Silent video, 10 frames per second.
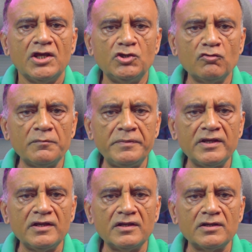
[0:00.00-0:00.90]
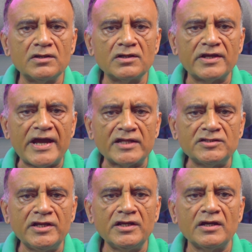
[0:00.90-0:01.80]
you will be
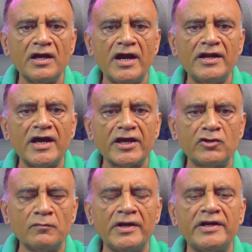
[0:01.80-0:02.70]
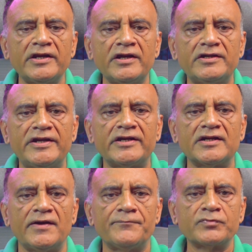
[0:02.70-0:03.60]
gathering and accumulating
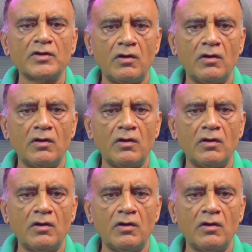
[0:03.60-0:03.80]
data